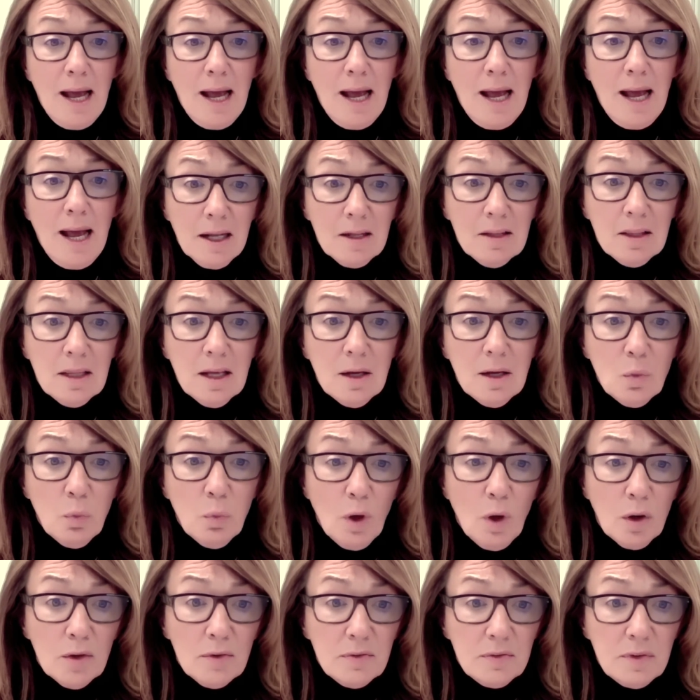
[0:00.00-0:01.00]
And I think
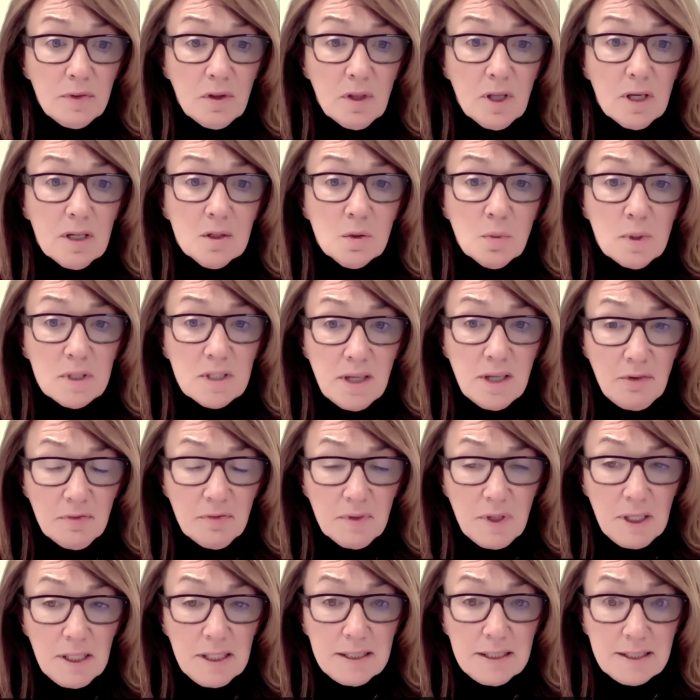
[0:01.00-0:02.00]
one of the things we're
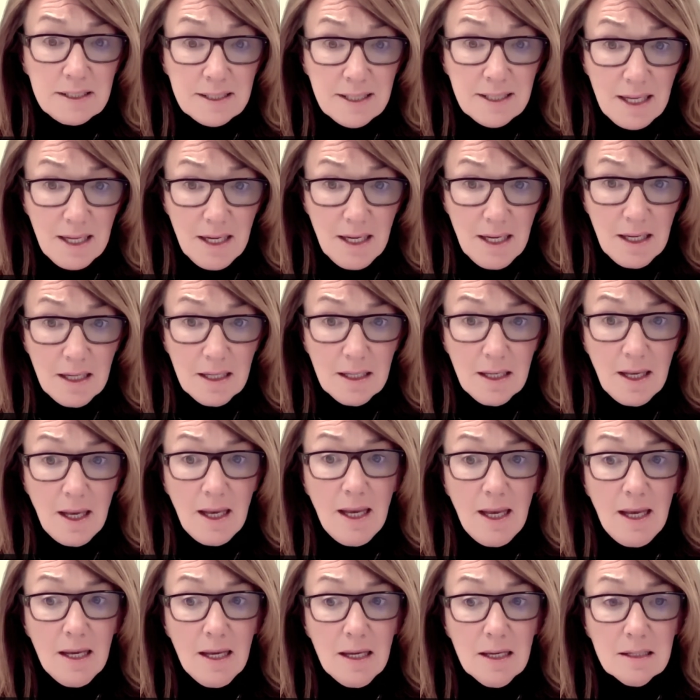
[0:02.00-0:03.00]
definitely seeing
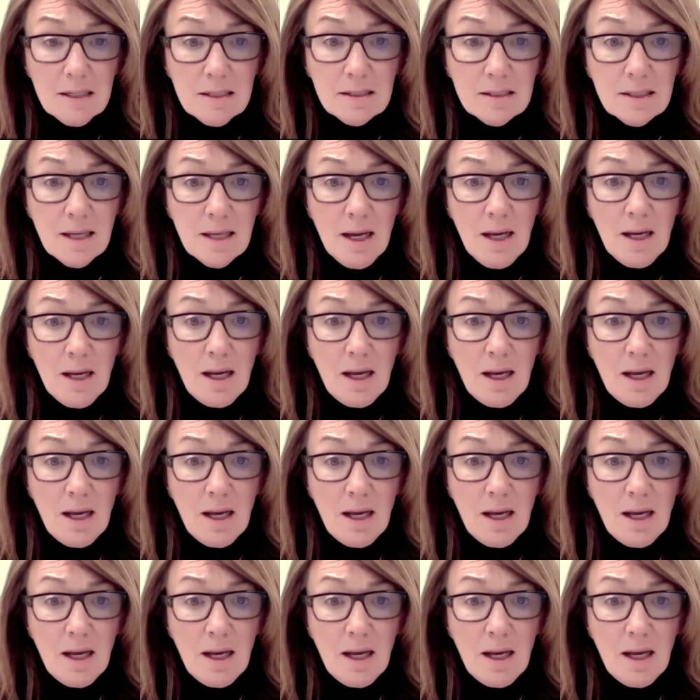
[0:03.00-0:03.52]
is,